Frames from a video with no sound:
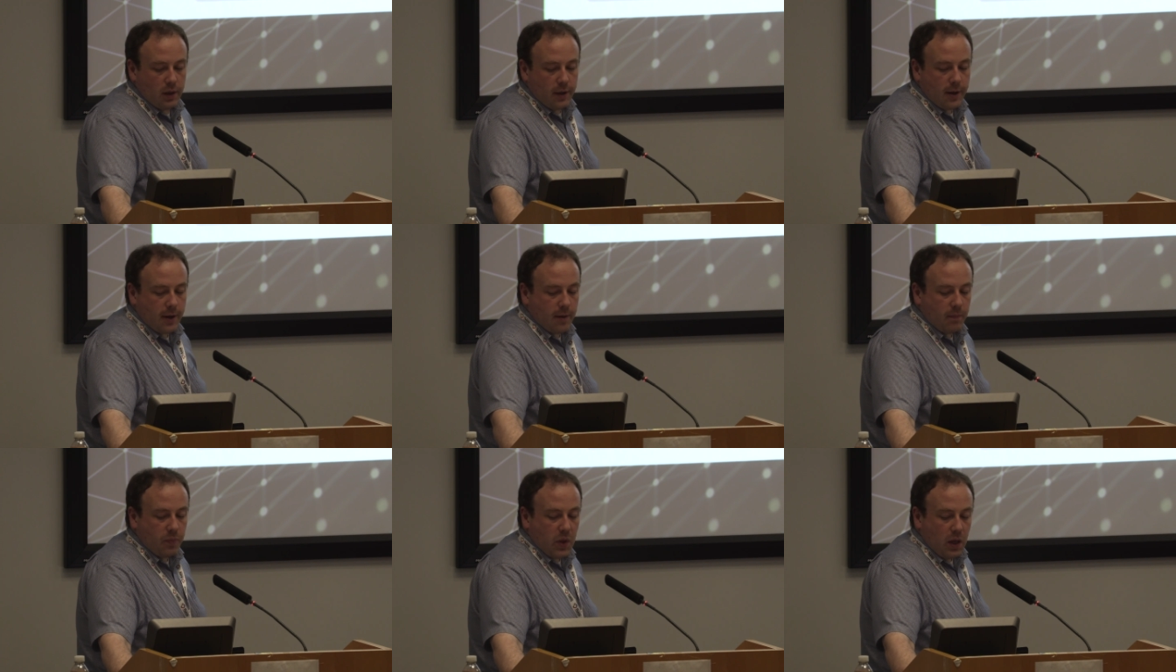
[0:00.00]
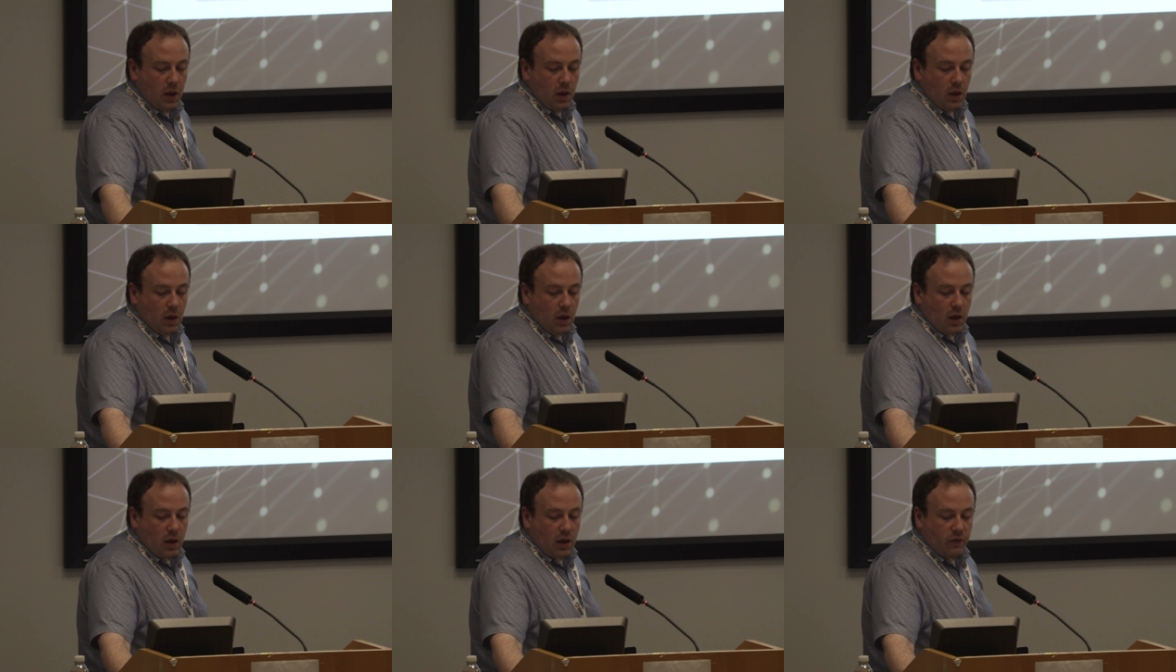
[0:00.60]

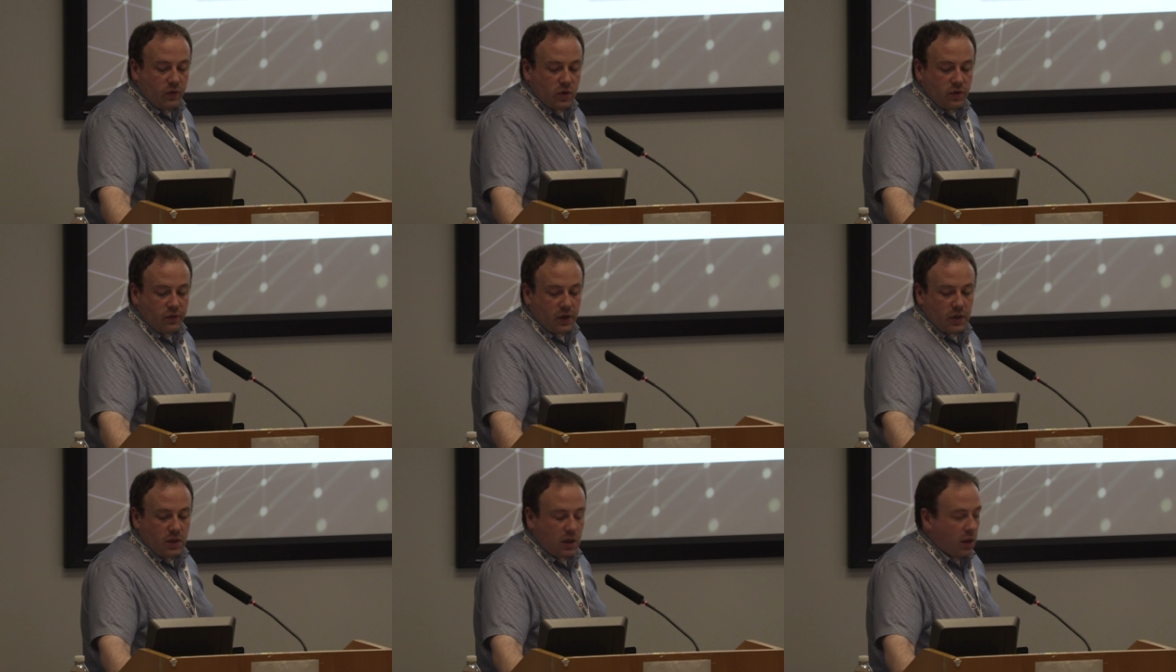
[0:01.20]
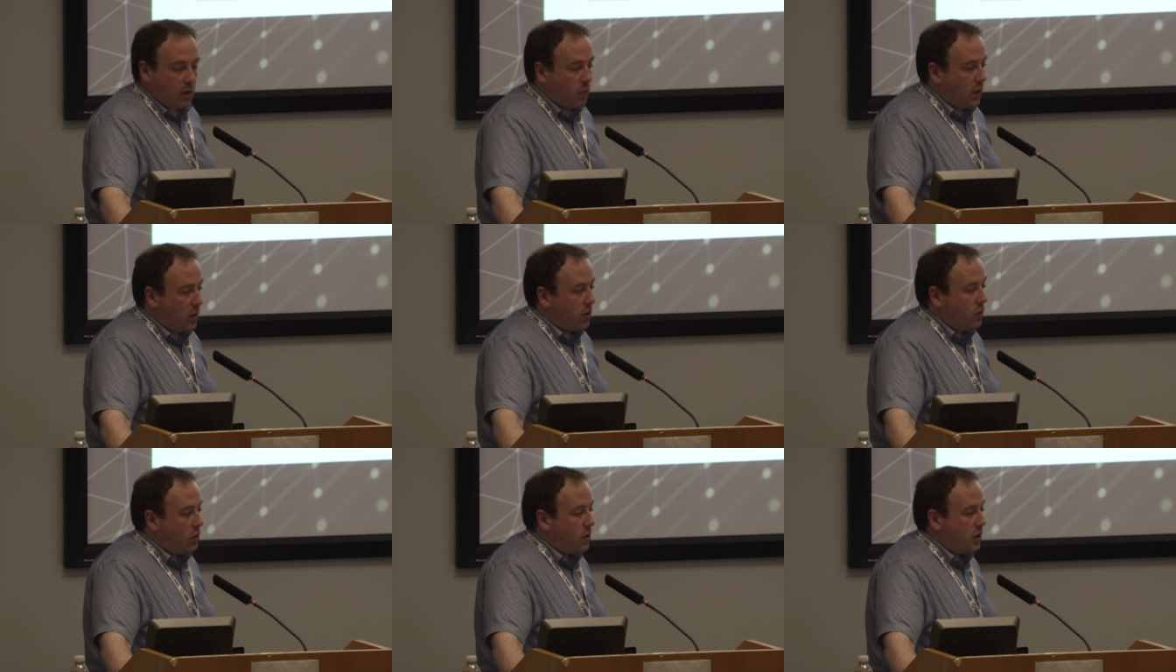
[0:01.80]
An adverse event can be a
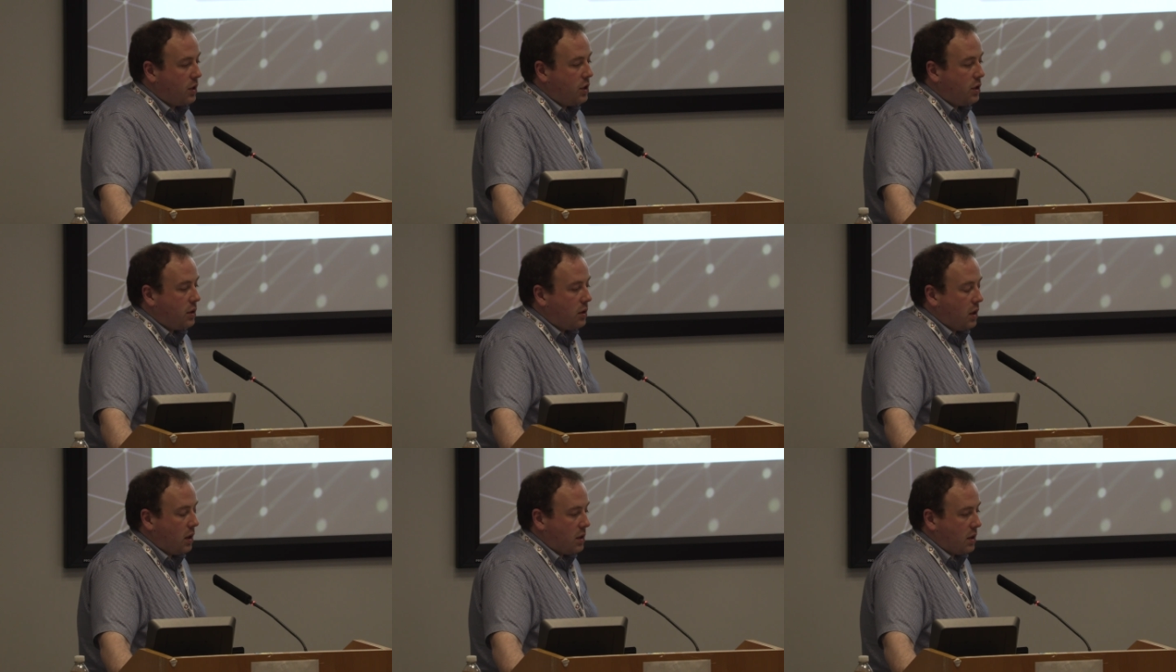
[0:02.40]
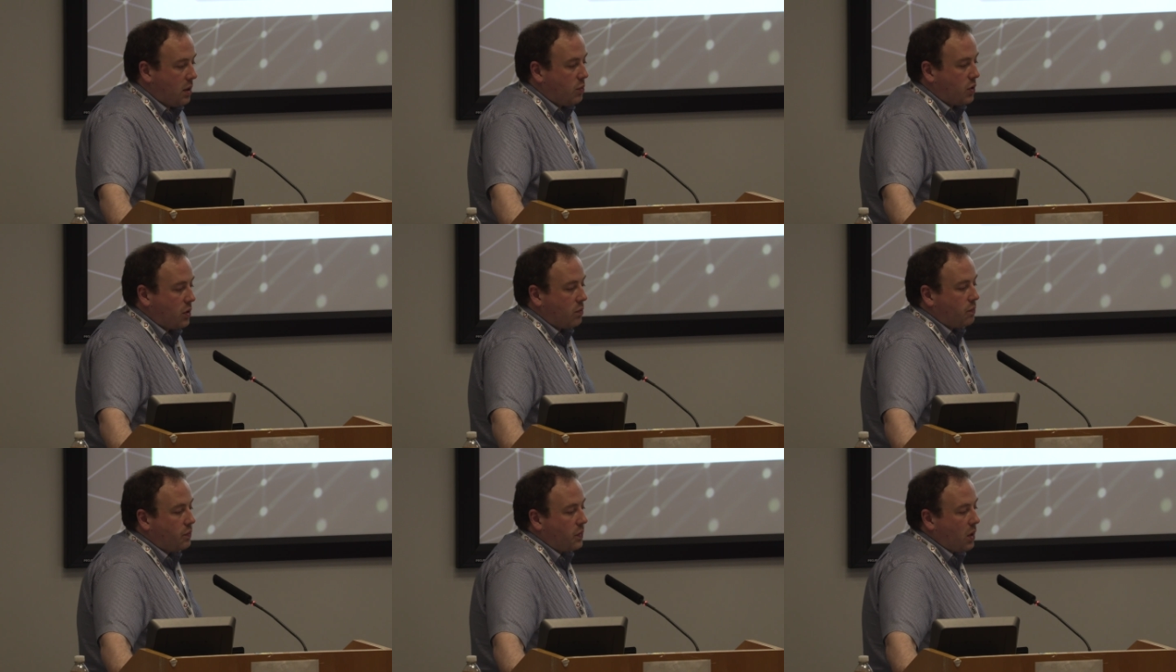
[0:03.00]
new condition, a
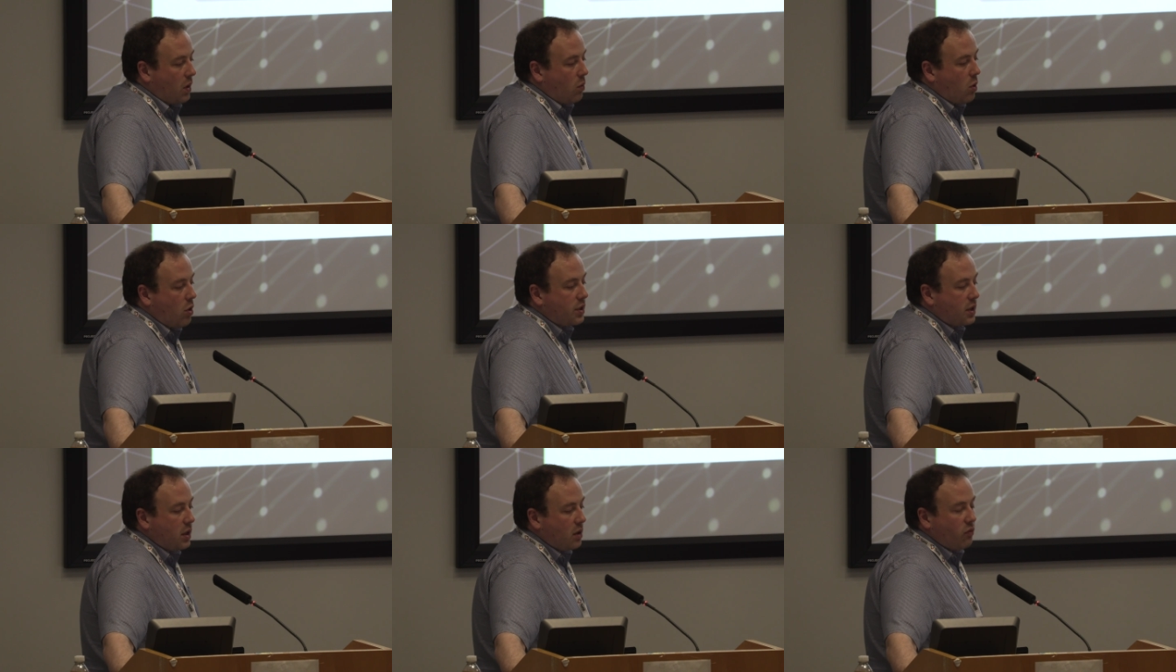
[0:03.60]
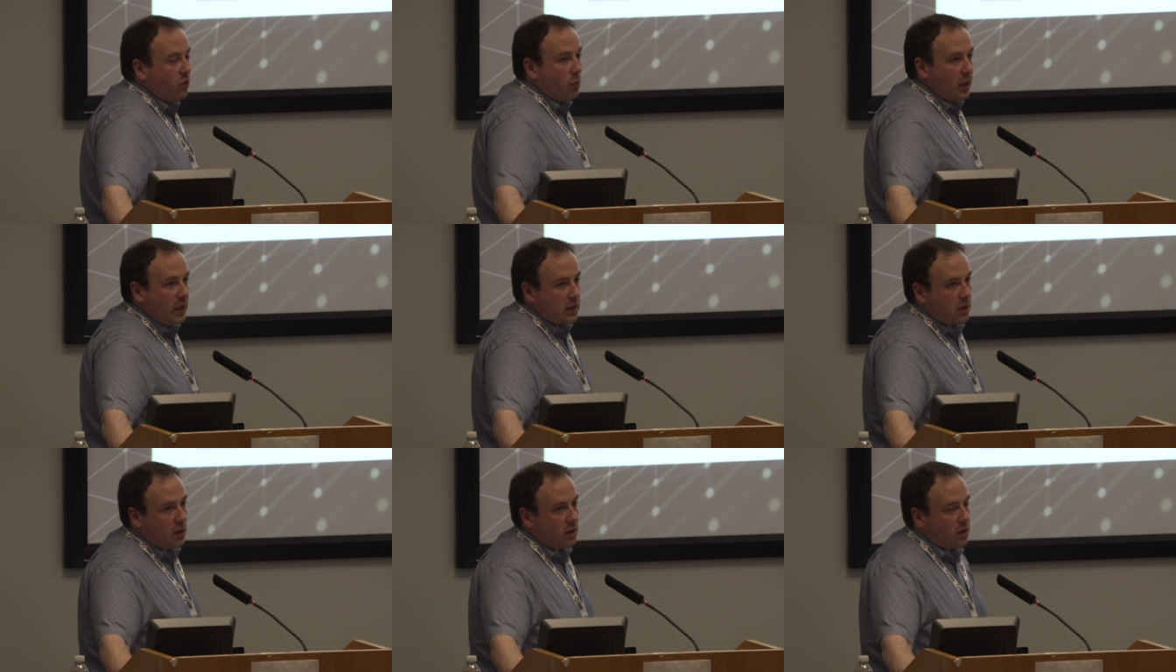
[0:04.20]
symptom, a worsening of a
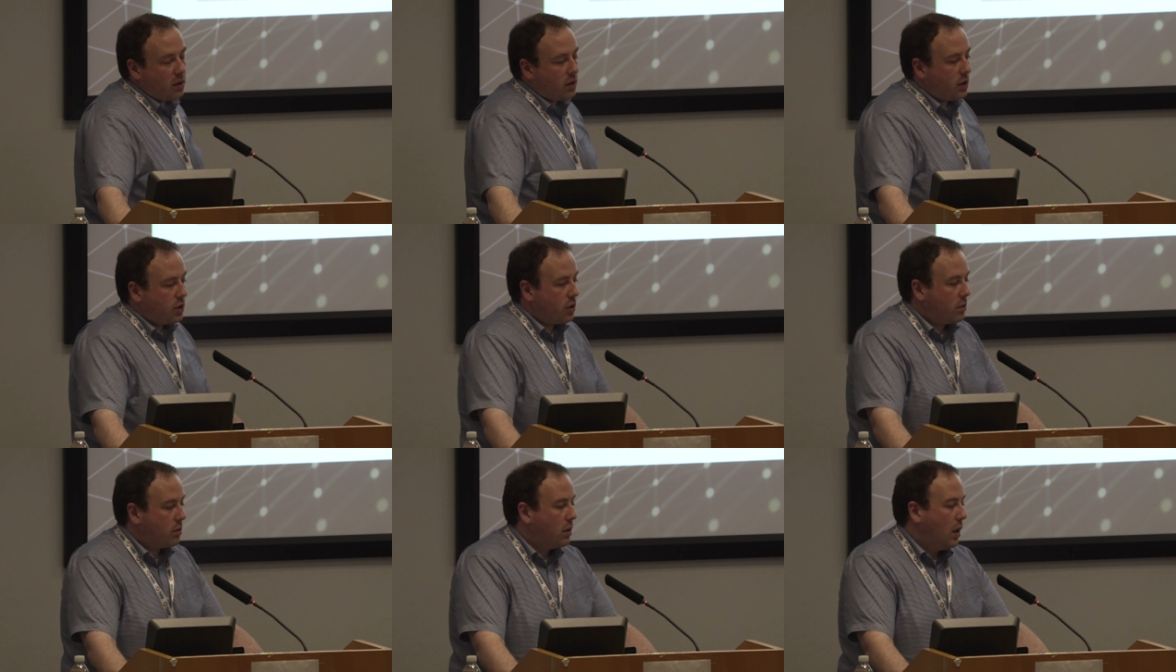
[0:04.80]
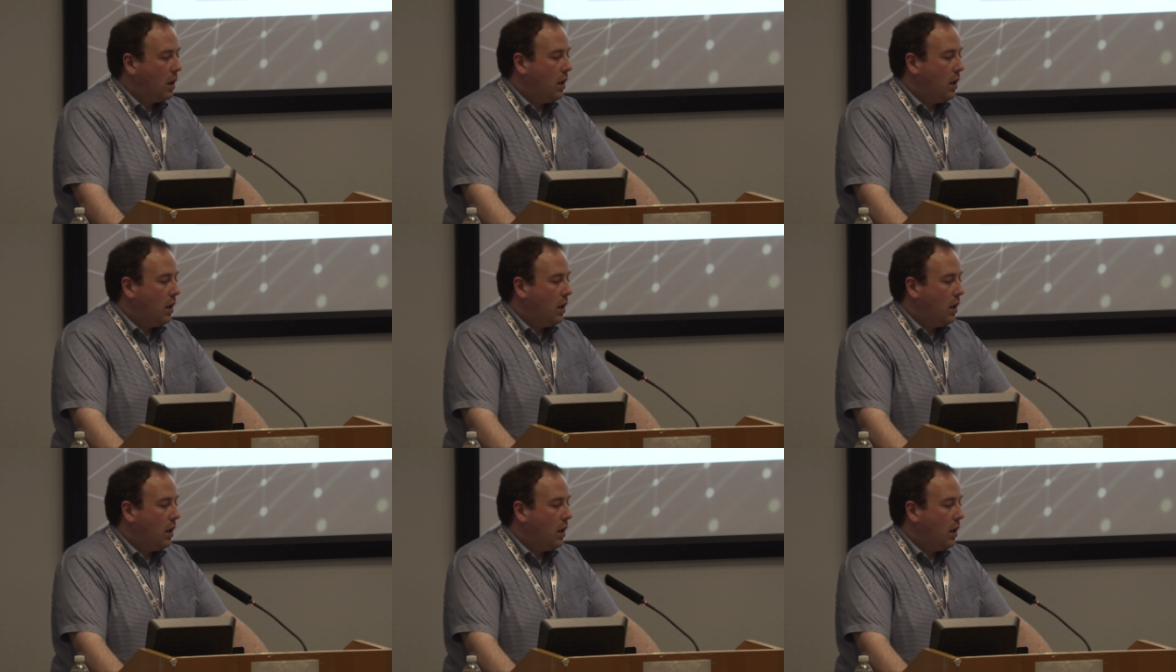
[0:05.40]
baseline condition,